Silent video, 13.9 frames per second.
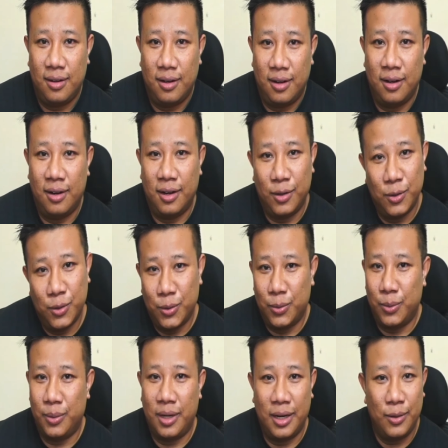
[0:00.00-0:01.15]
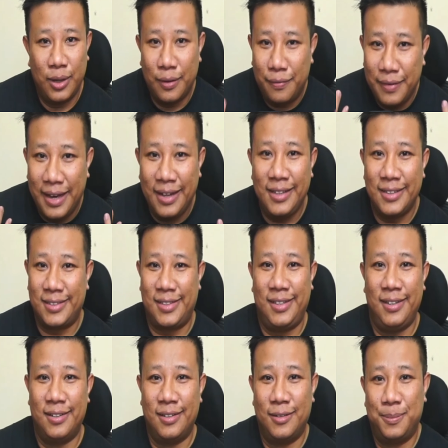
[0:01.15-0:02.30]
I don't know. I don't have any
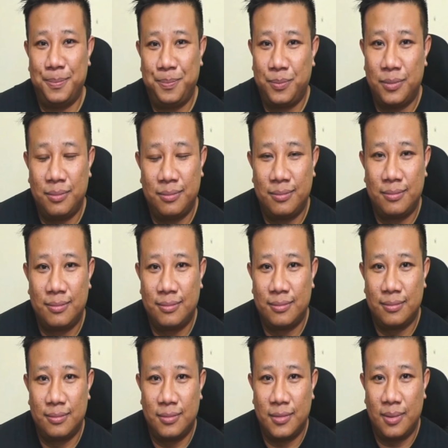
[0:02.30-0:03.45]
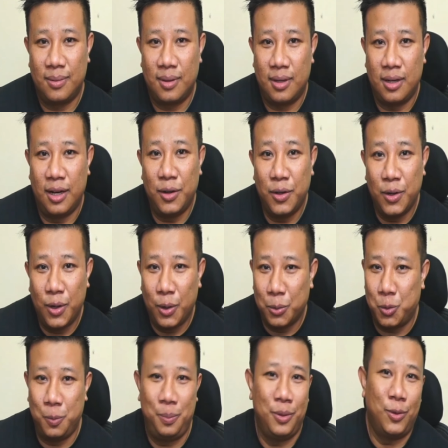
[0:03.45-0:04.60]
skill. I don't know how
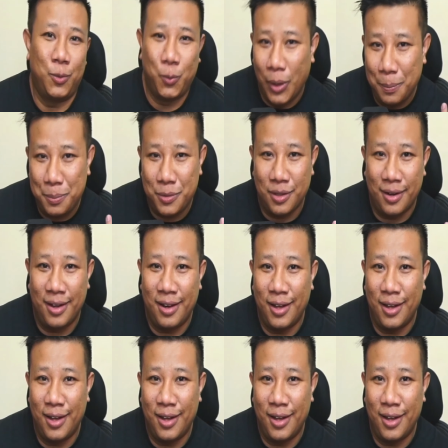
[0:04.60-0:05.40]
to build a website.